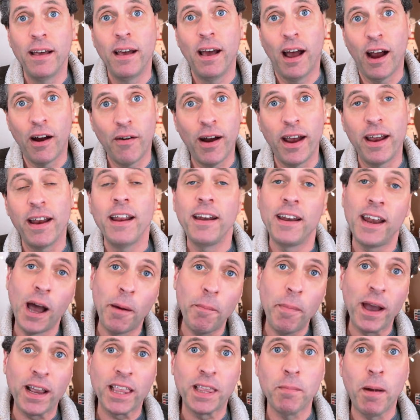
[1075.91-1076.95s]
All right. Now
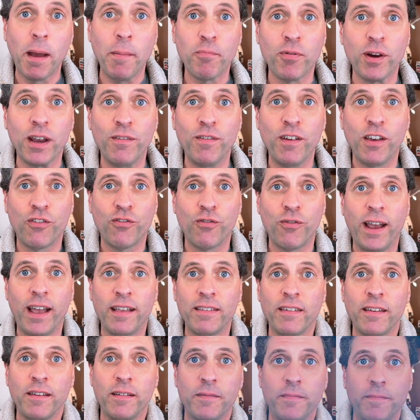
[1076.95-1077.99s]
back to my previous
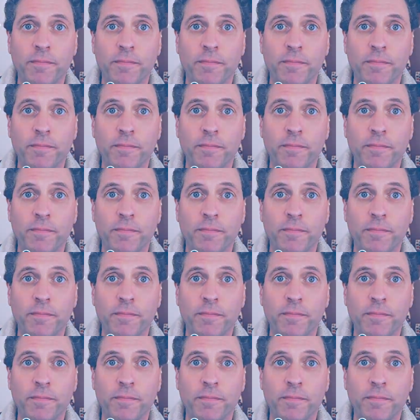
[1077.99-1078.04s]
rant.